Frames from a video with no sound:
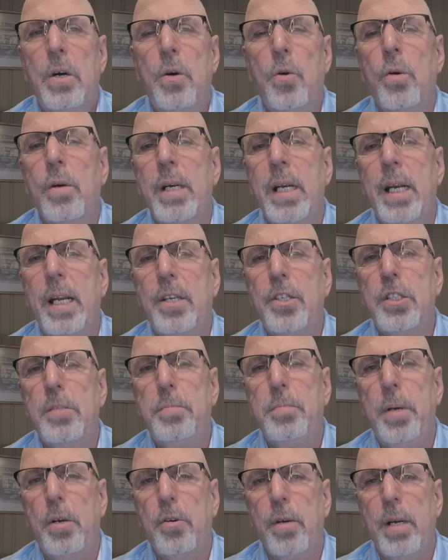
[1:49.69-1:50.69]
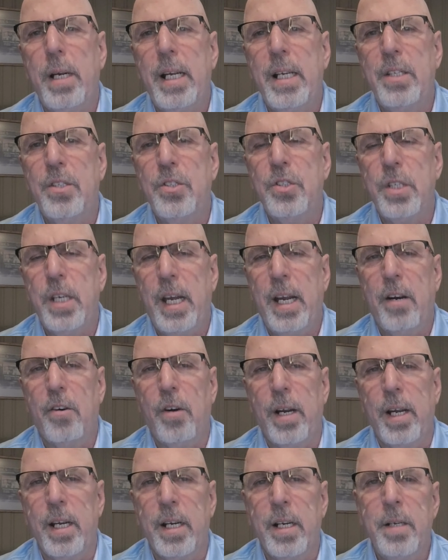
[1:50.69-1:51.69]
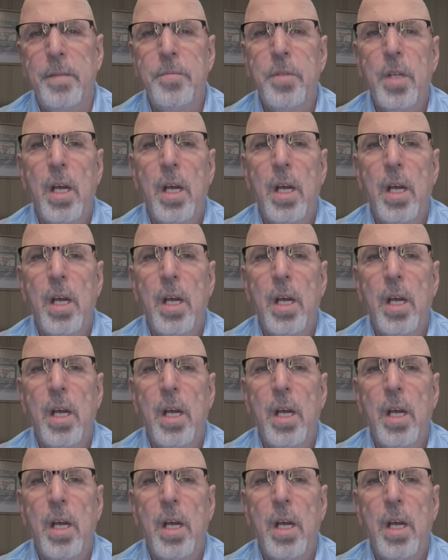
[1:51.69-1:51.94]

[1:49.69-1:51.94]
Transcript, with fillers: or an experience area,